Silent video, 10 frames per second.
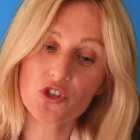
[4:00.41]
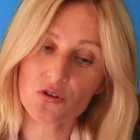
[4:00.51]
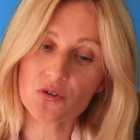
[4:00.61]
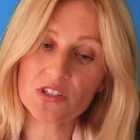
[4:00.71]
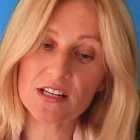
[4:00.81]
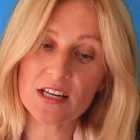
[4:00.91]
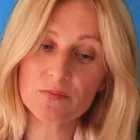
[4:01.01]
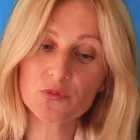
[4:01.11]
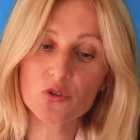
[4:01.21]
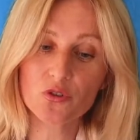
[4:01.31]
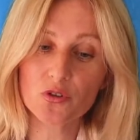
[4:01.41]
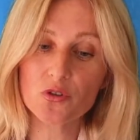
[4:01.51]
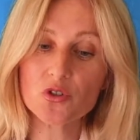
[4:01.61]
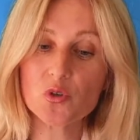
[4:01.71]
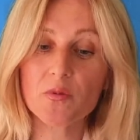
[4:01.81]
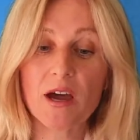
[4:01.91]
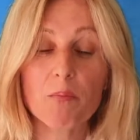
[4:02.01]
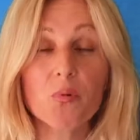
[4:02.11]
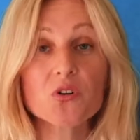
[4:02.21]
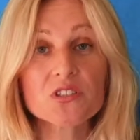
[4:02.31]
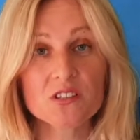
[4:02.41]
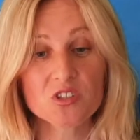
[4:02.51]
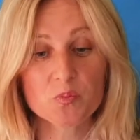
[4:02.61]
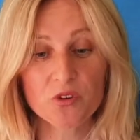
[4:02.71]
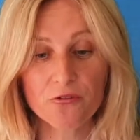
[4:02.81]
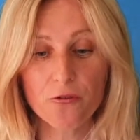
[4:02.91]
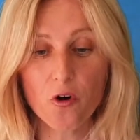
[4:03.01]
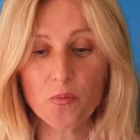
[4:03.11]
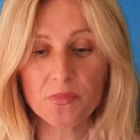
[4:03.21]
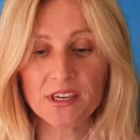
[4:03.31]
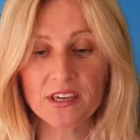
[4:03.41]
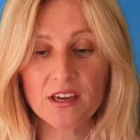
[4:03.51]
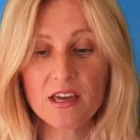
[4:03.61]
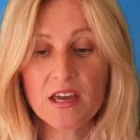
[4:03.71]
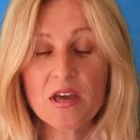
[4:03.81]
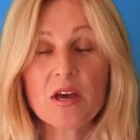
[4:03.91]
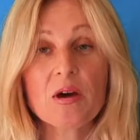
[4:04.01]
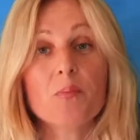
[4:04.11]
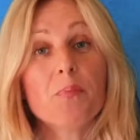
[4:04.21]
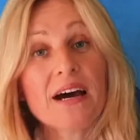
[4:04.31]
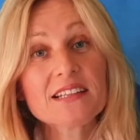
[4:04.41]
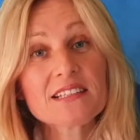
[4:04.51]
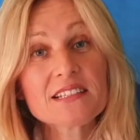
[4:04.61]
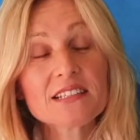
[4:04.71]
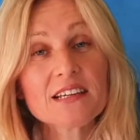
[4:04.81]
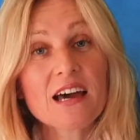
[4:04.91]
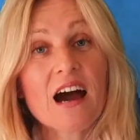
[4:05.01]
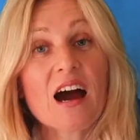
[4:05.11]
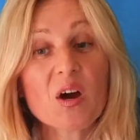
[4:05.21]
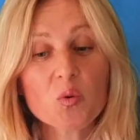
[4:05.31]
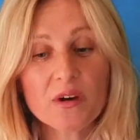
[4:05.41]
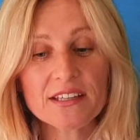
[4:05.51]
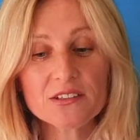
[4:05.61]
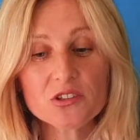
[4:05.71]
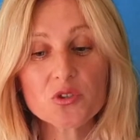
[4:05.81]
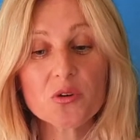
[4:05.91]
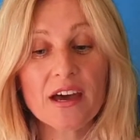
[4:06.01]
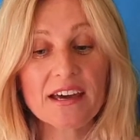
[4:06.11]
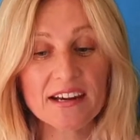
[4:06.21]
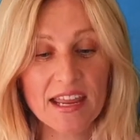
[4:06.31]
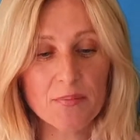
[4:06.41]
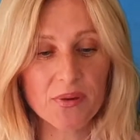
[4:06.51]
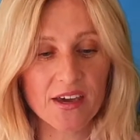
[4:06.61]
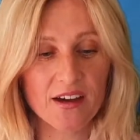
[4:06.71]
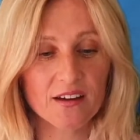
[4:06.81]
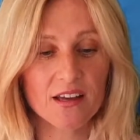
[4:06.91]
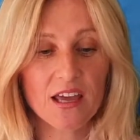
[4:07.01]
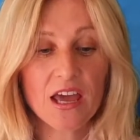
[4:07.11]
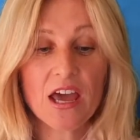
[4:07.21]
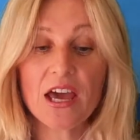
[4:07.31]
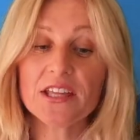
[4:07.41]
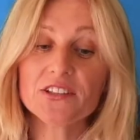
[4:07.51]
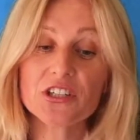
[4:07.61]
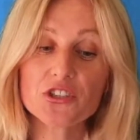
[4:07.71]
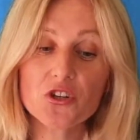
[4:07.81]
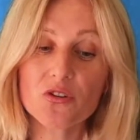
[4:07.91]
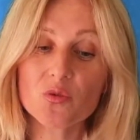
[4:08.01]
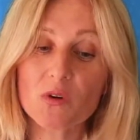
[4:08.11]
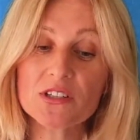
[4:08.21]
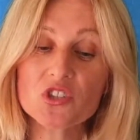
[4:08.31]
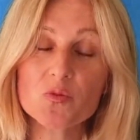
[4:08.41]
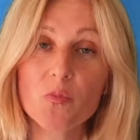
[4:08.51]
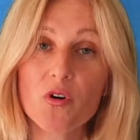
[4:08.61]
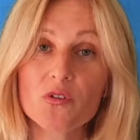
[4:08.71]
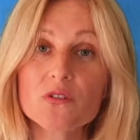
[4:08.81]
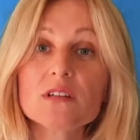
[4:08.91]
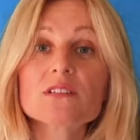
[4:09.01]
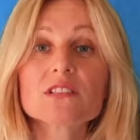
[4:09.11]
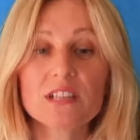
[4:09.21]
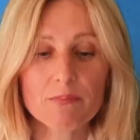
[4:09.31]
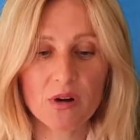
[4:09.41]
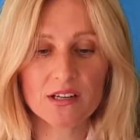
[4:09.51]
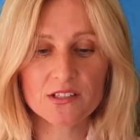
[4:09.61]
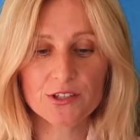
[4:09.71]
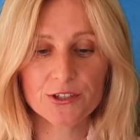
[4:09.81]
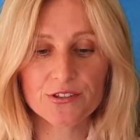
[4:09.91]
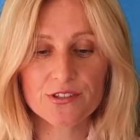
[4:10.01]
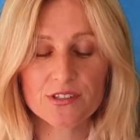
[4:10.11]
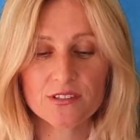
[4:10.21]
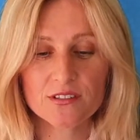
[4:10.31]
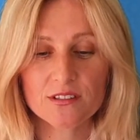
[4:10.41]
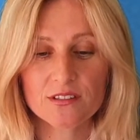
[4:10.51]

Jerusalem to those who were apostles before me, but I went to Arabia and returned once more to Damascus.